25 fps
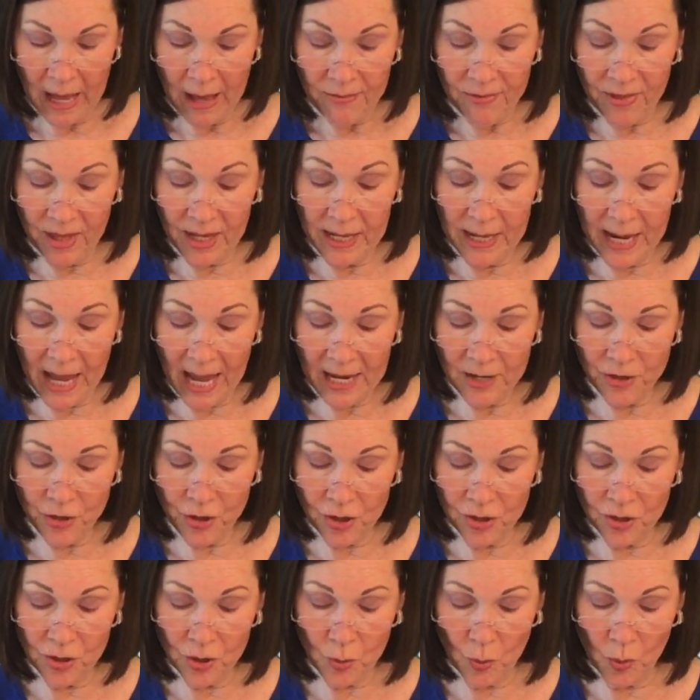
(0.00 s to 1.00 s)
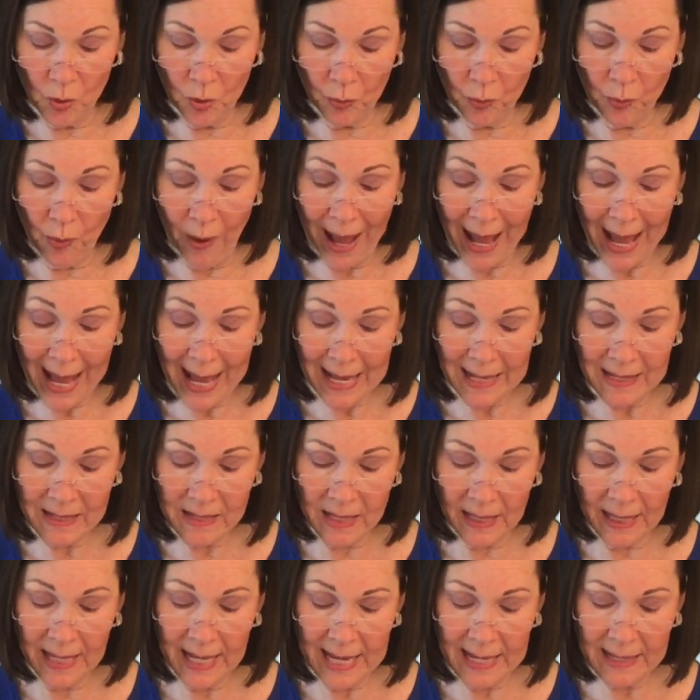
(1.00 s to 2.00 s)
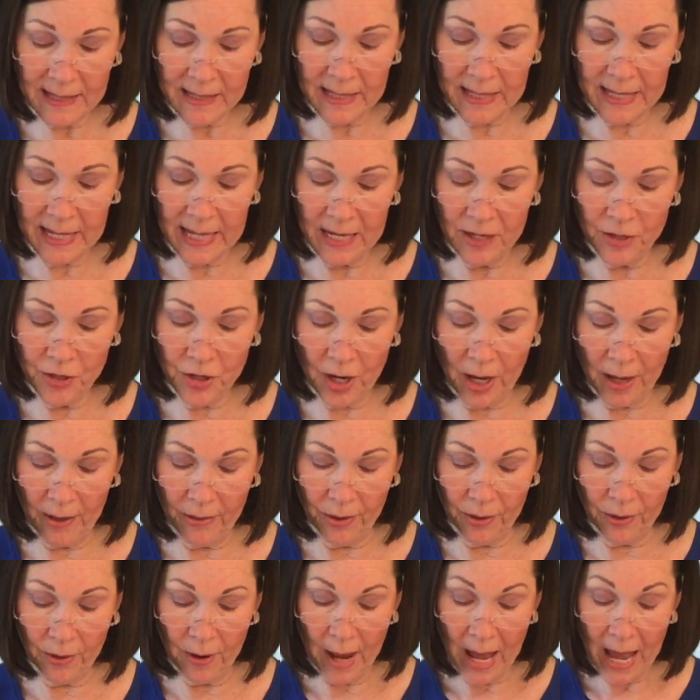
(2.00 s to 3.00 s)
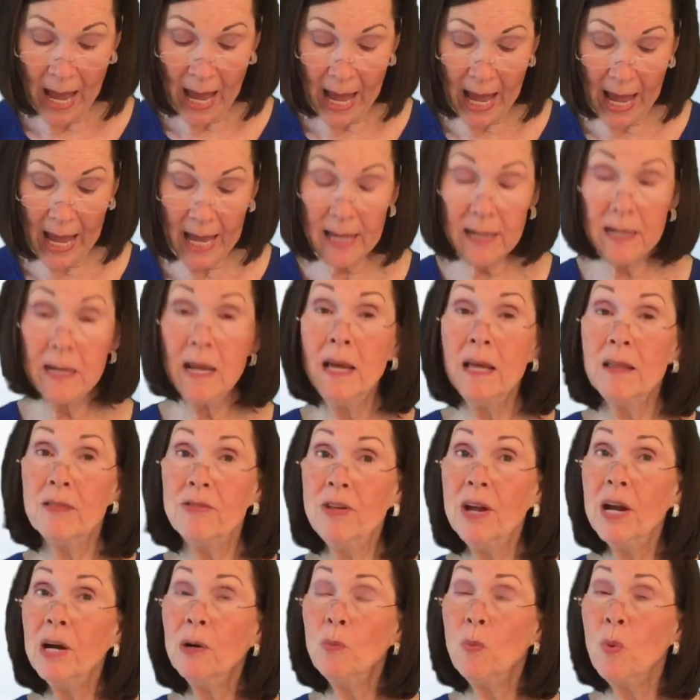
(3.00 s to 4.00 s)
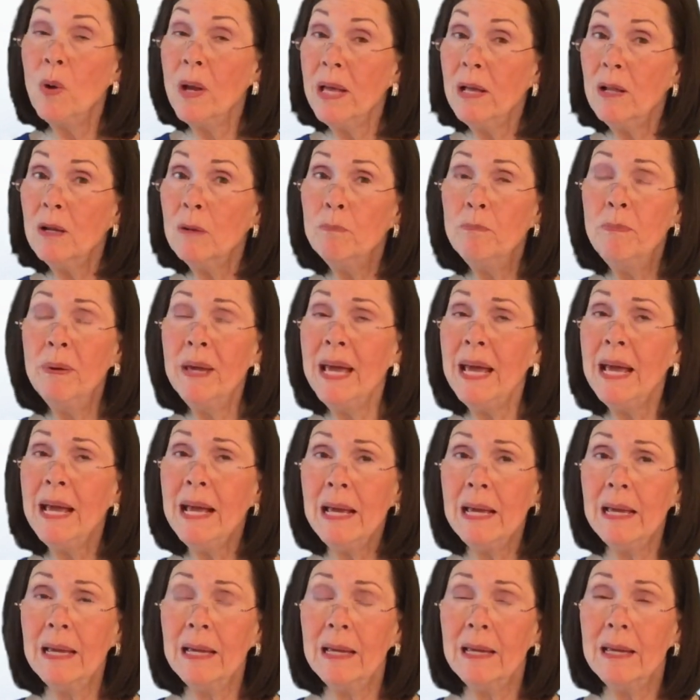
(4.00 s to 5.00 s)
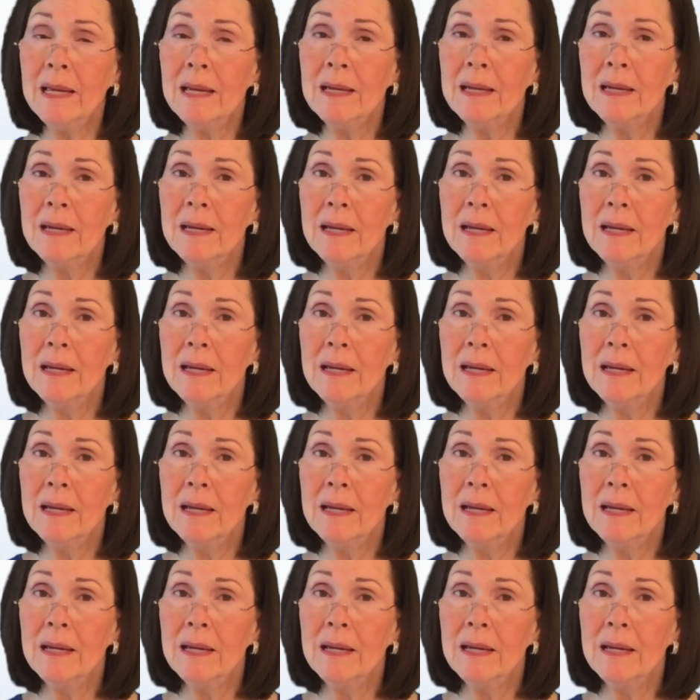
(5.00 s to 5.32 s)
The nations will rise against each other, and there will be